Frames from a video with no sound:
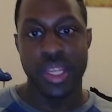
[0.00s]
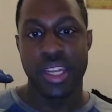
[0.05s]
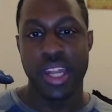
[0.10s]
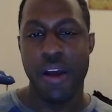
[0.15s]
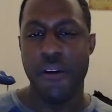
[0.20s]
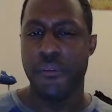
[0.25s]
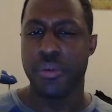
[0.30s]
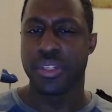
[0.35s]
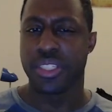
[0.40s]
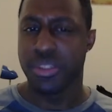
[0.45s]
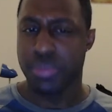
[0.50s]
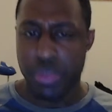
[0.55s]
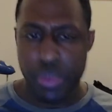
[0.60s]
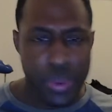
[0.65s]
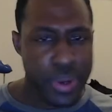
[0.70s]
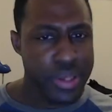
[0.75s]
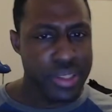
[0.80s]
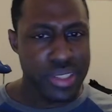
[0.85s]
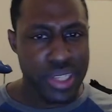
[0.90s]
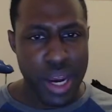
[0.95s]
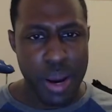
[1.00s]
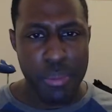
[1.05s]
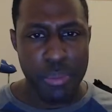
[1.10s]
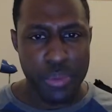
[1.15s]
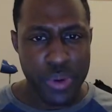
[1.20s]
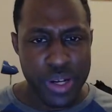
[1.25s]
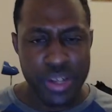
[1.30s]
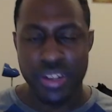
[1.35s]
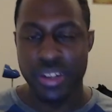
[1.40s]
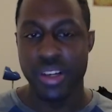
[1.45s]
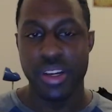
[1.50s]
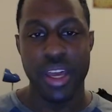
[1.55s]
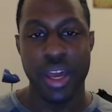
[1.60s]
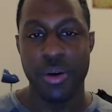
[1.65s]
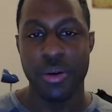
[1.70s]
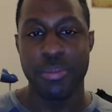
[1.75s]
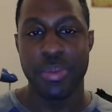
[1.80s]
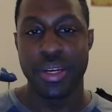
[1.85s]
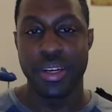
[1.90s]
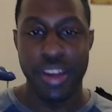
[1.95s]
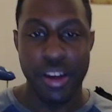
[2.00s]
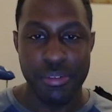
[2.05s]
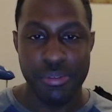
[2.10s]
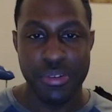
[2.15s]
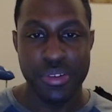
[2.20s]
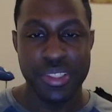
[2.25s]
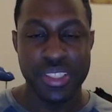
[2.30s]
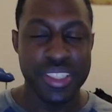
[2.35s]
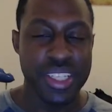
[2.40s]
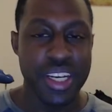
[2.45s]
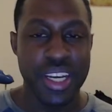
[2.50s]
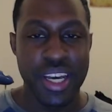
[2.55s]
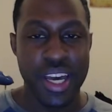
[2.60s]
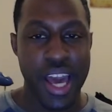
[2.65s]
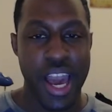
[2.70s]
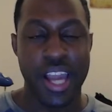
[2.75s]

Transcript: Now, if it was springtime render, it would be different.